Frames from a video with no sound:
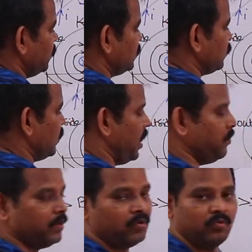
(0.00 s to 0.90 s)
this one
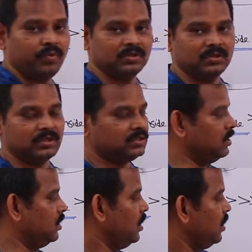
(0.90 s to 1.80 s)
Amperean loop is this,
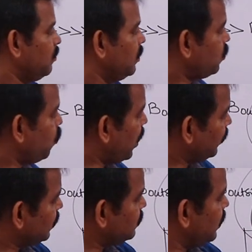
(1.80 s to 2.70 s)
but
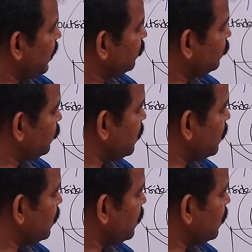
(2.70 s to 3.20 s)
what is the direction of